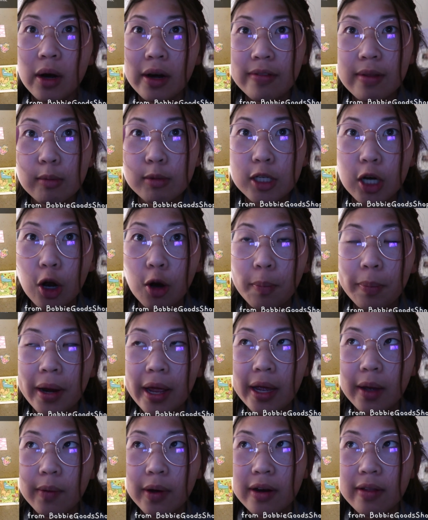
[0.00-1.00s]
One of them's an
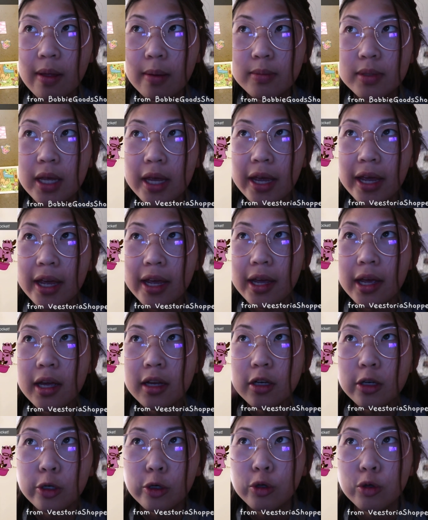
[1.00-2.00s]
opening and one of them's a
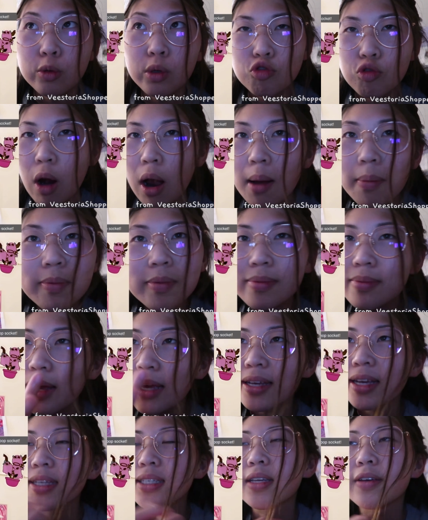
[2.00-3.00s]
new drop,
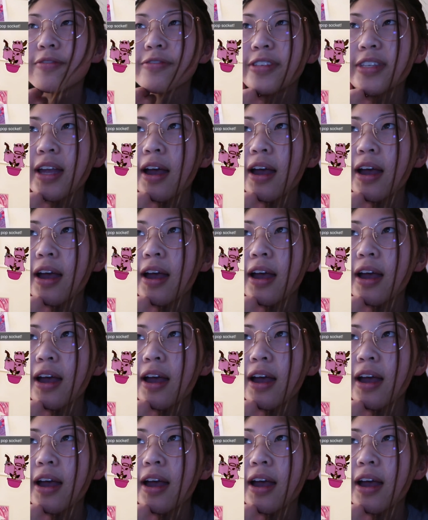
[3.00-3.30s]
I guess, of